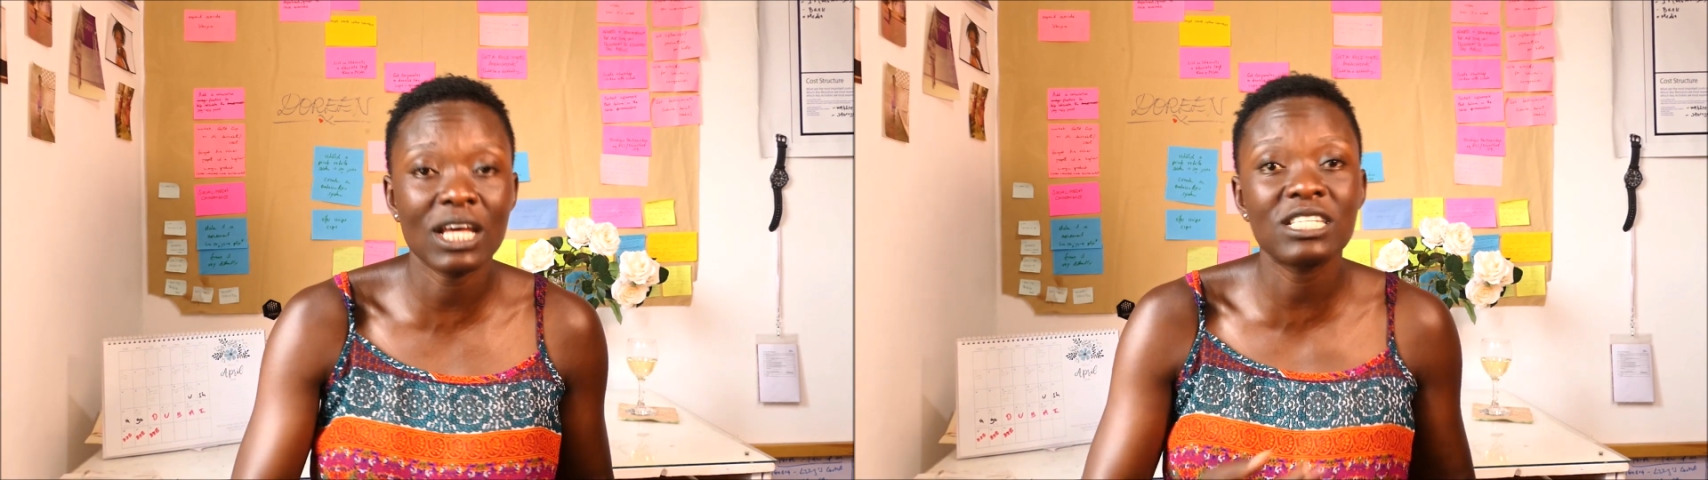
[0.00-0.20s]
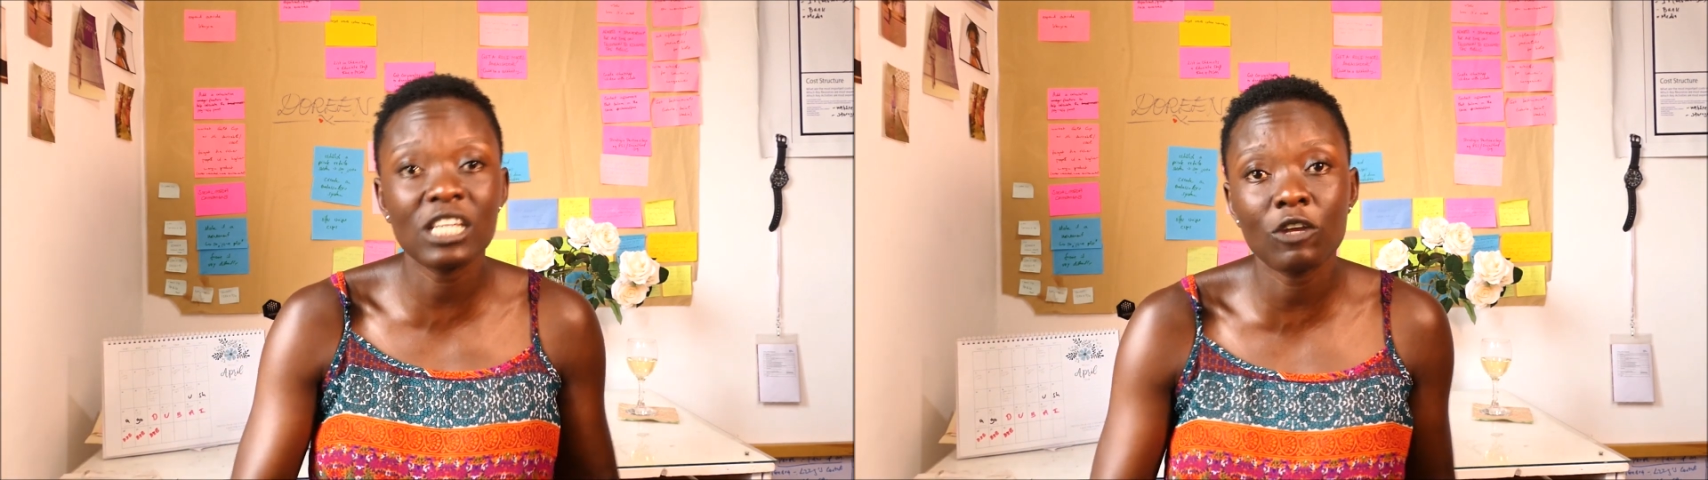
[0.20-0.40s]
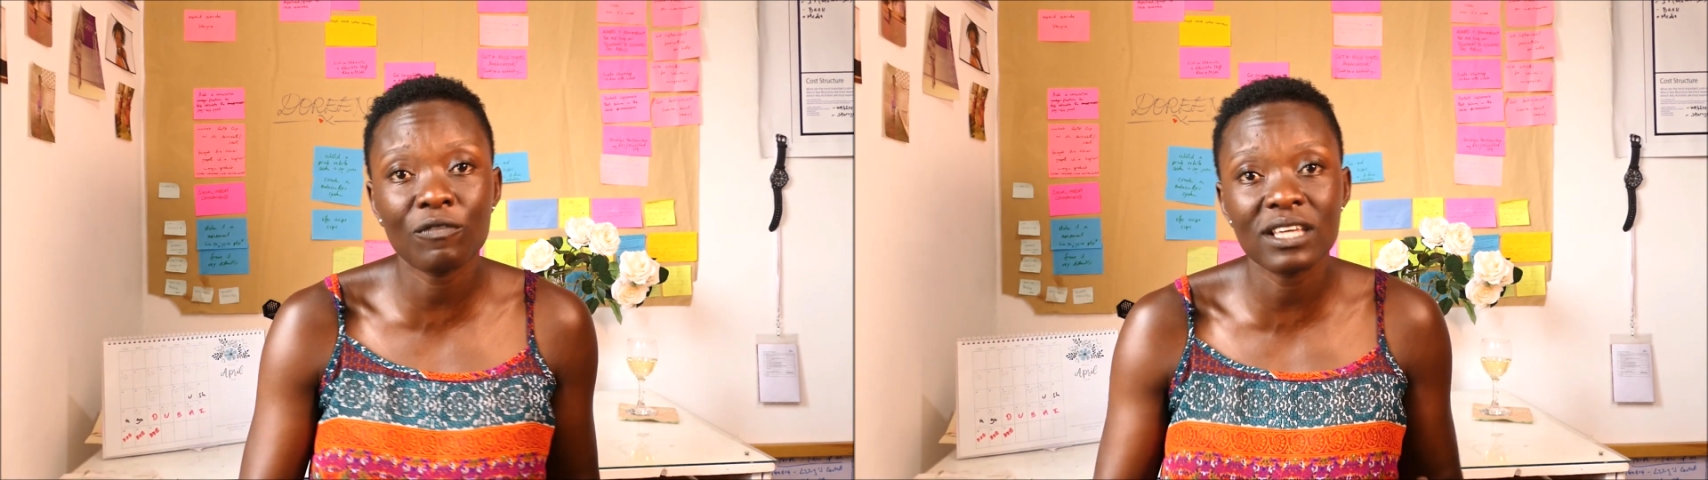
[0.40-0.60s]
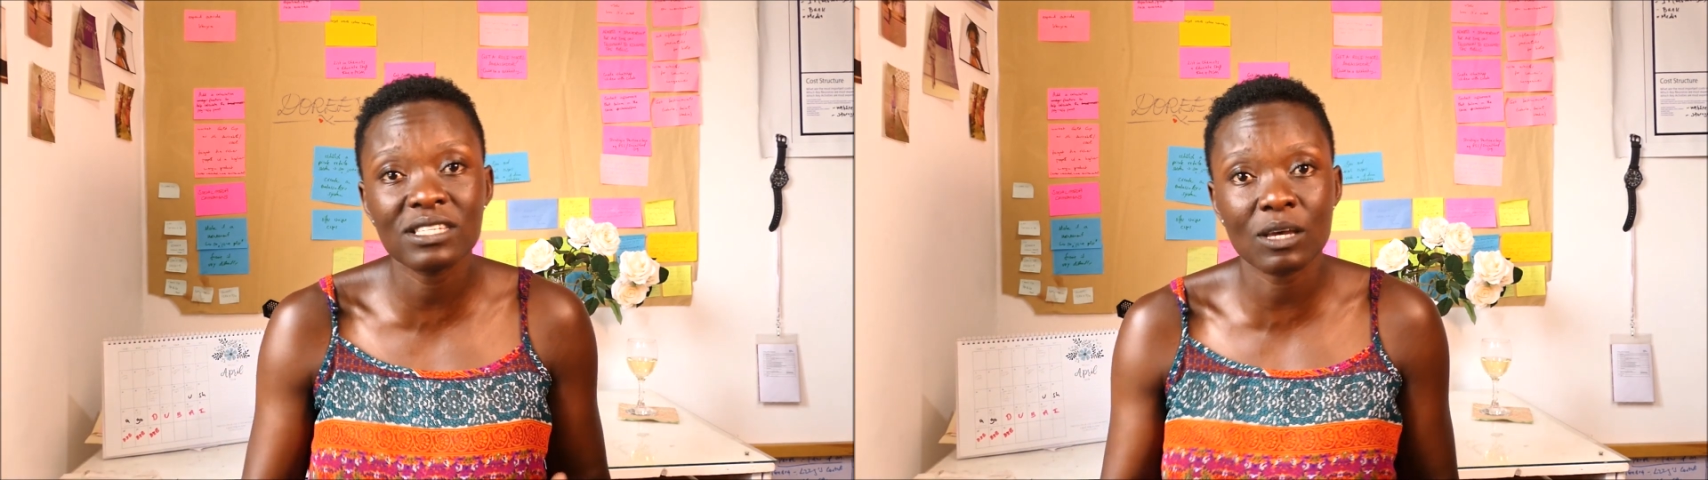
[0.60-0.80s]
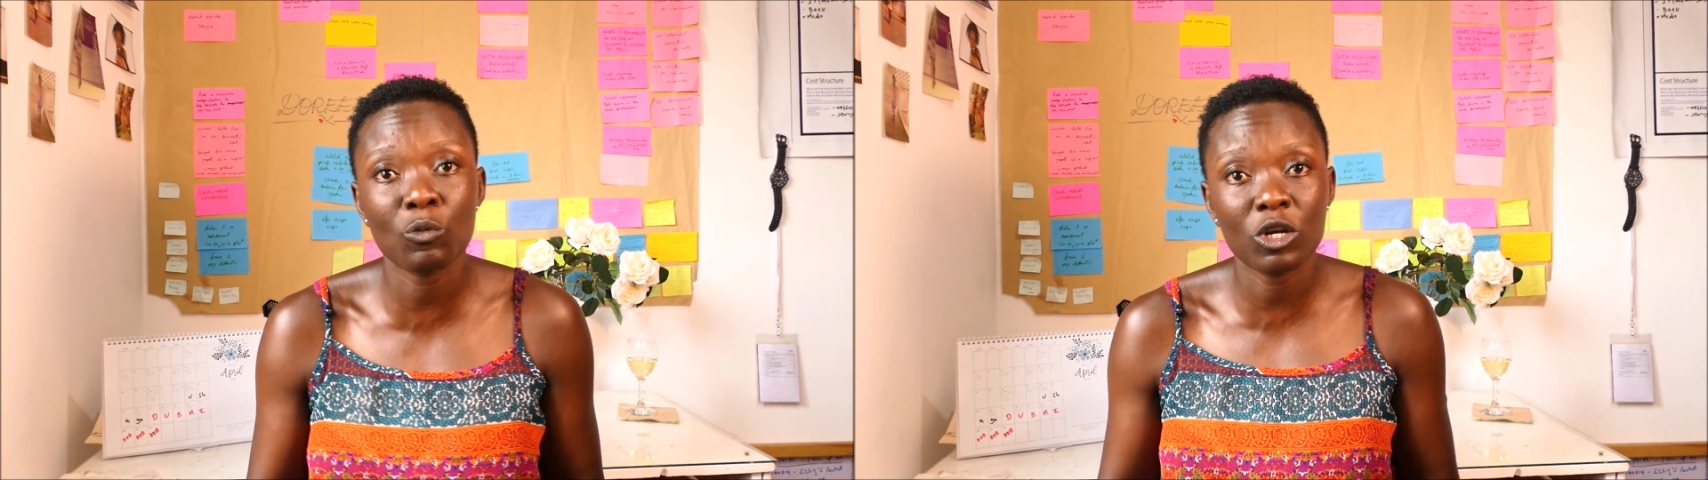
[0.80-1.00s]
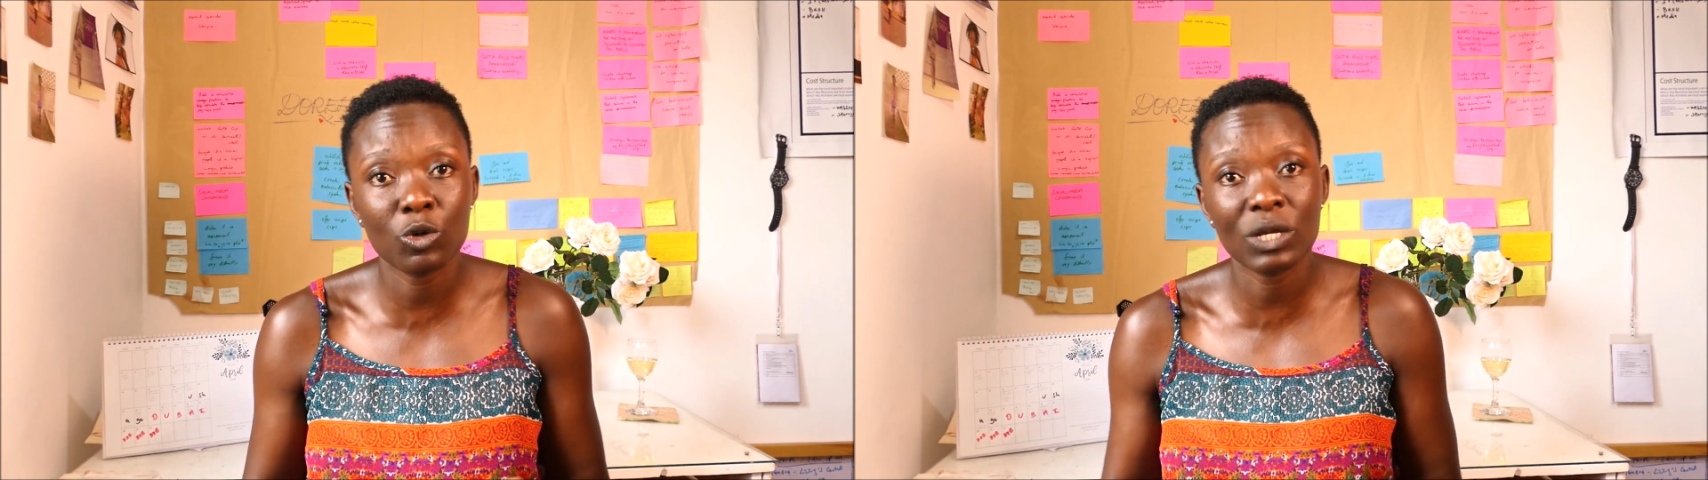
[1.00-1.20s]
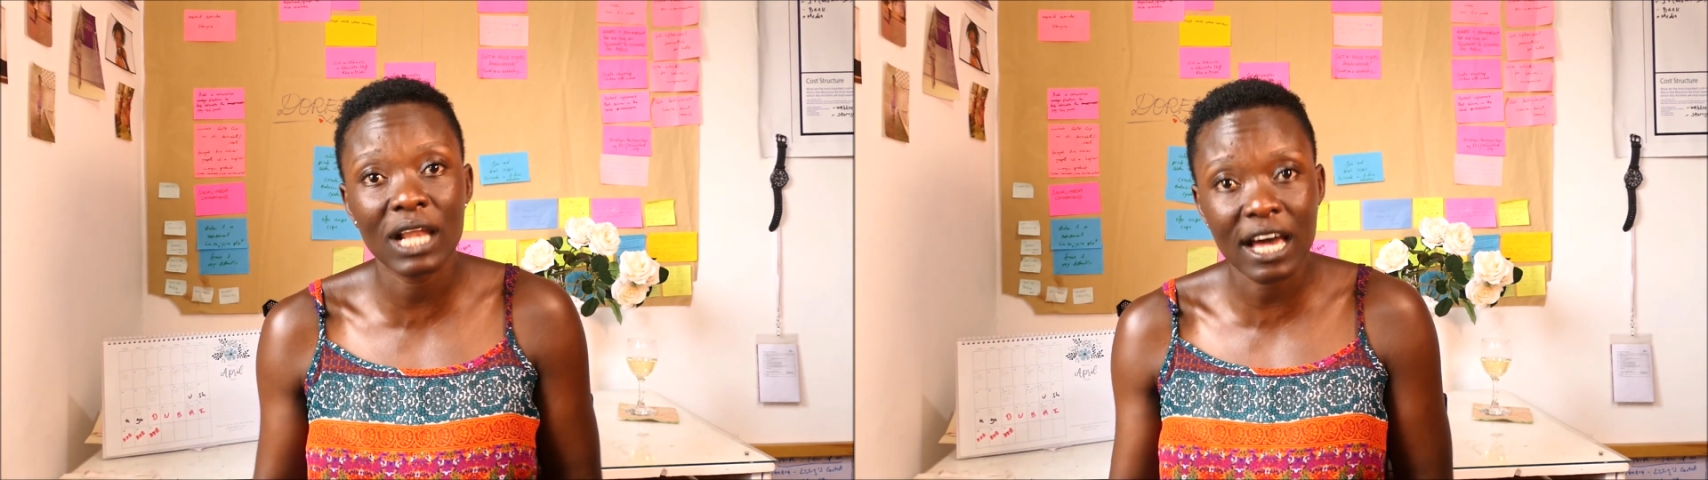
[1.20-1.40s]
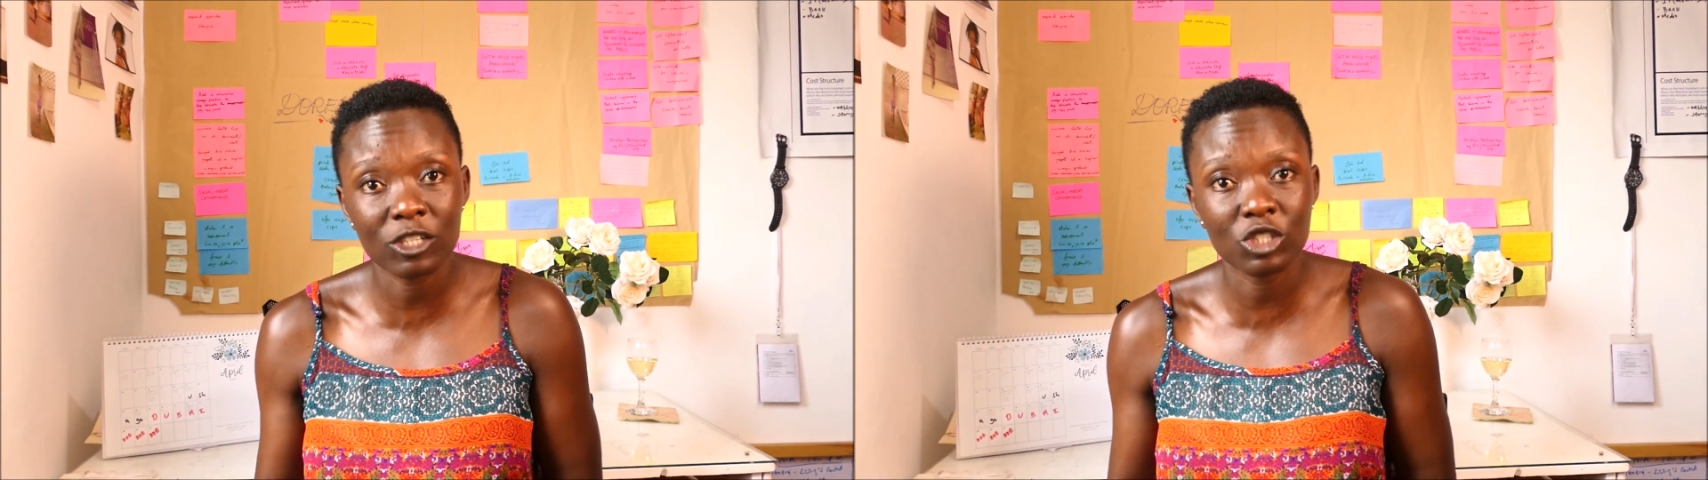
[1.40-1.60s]
until you find someone who
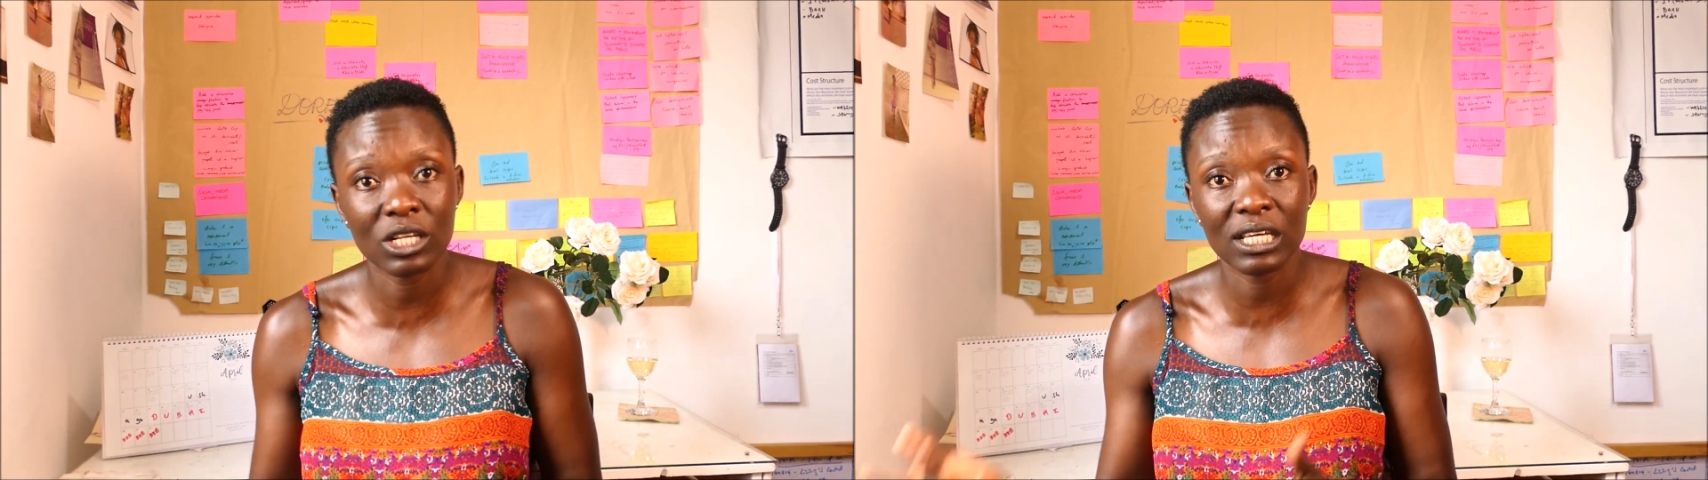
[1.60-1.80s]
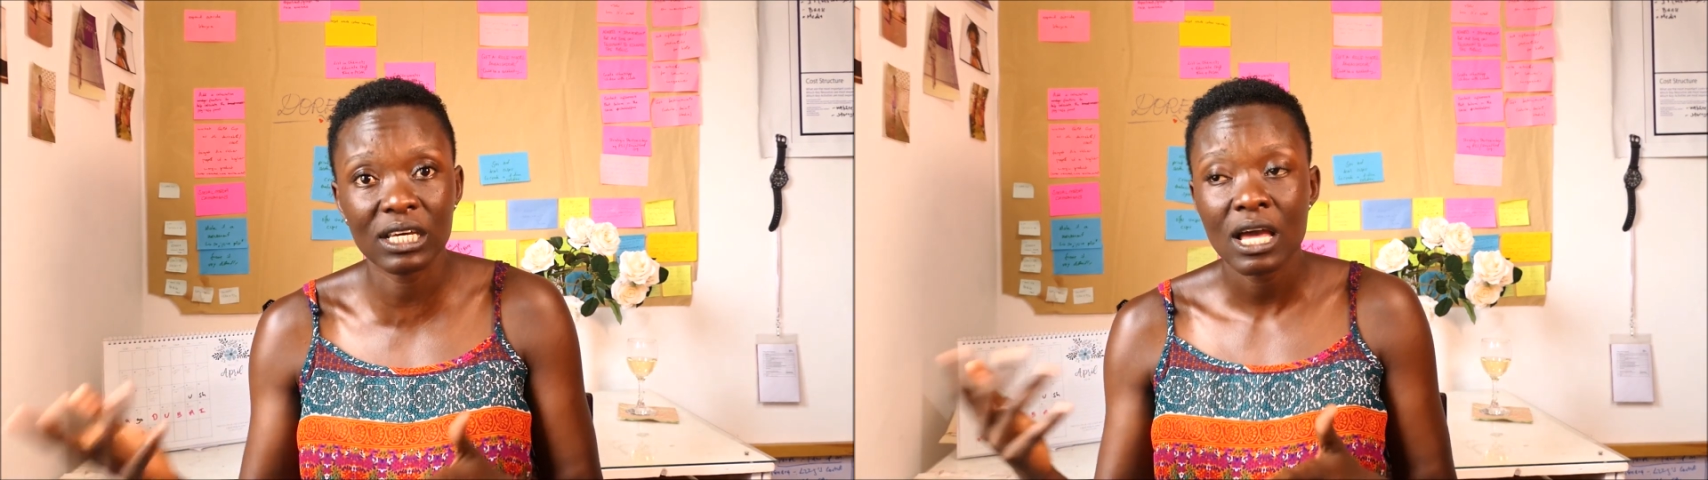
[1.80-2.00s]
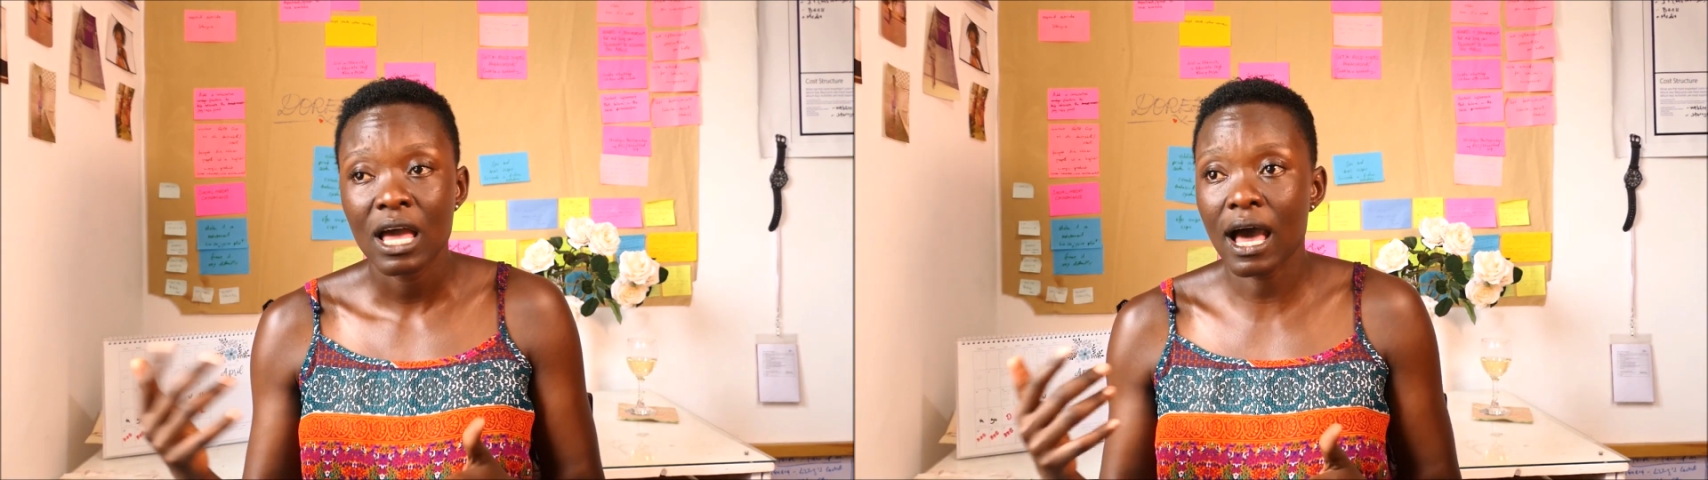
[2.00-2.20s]
will actually